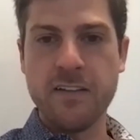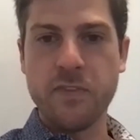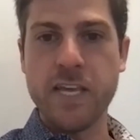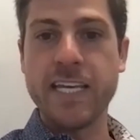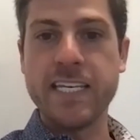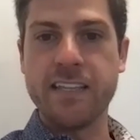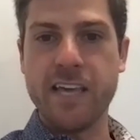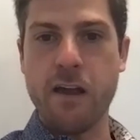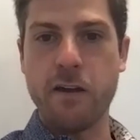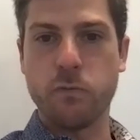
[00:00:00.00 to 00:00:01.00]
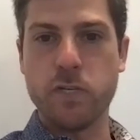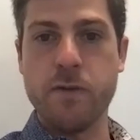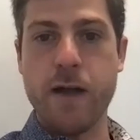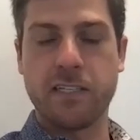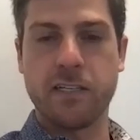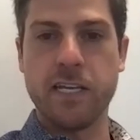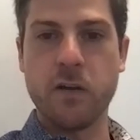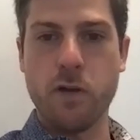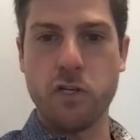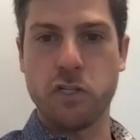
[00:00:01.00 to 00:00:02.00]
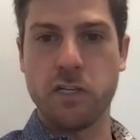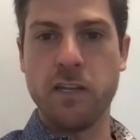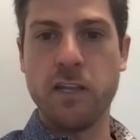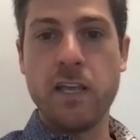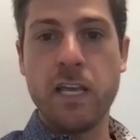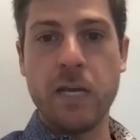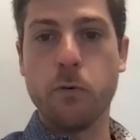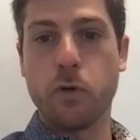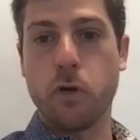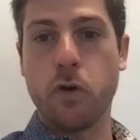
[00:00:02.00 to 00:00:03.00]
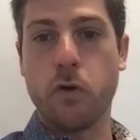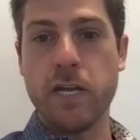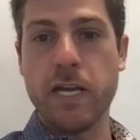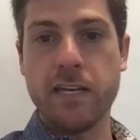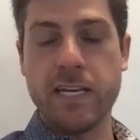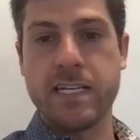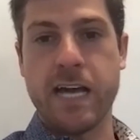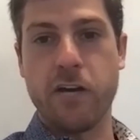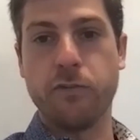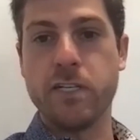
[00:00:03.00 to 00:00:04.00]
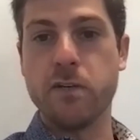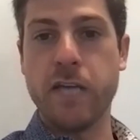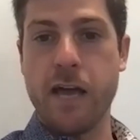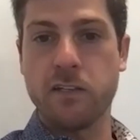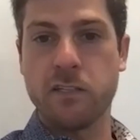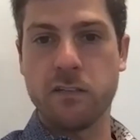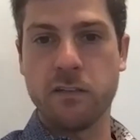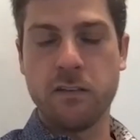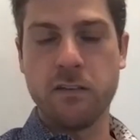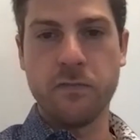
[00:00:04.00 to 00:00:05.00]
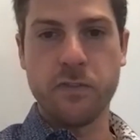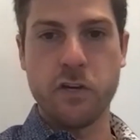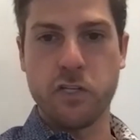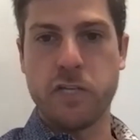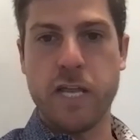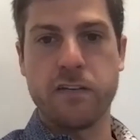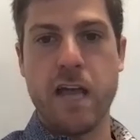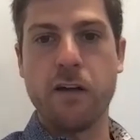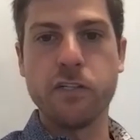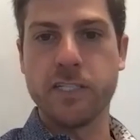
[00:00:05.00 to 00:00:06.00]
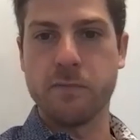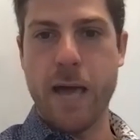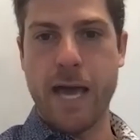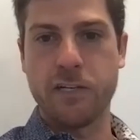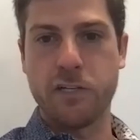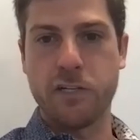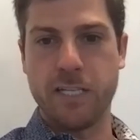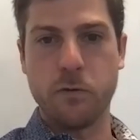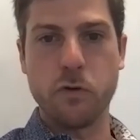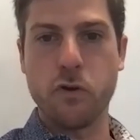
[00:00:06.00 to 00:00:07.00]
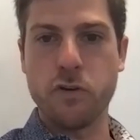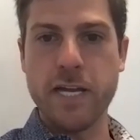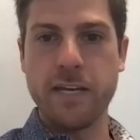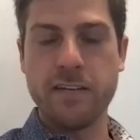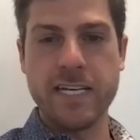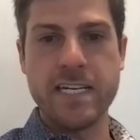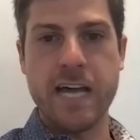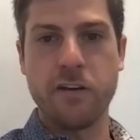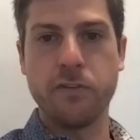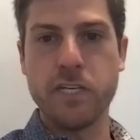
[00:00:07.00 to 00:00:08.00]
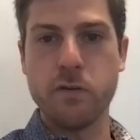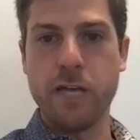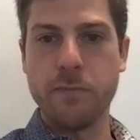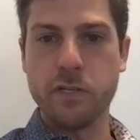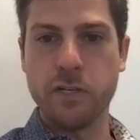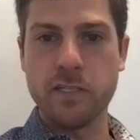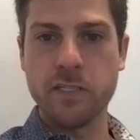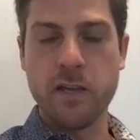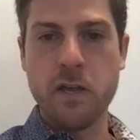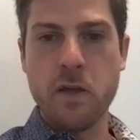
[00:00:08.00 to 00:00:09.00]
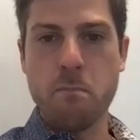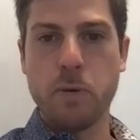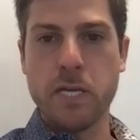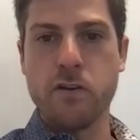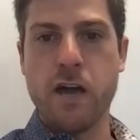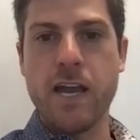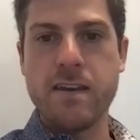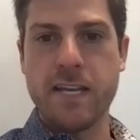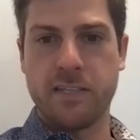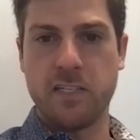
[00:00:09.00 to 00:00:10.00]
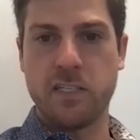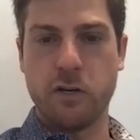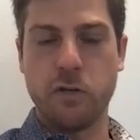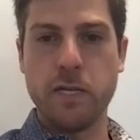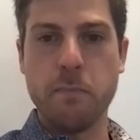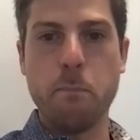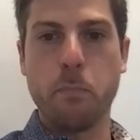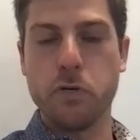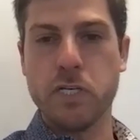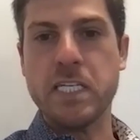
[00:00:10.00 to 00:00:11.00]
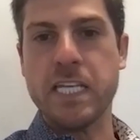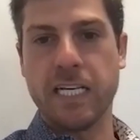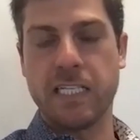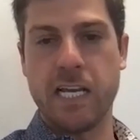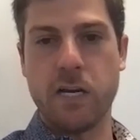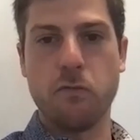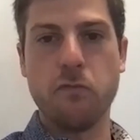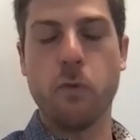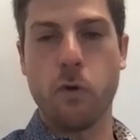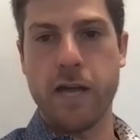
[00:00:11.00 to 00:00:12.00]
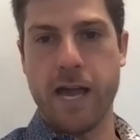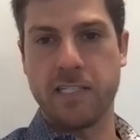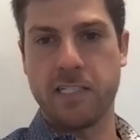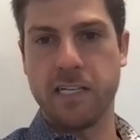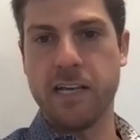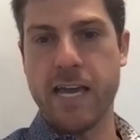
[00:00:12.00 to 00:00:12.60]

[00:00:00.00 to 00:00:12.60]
The idea there is when you ask it a question, it will create entirely new text. There's technologies and packages that will create entirely new images, but you're not necessarily predicting or forecasting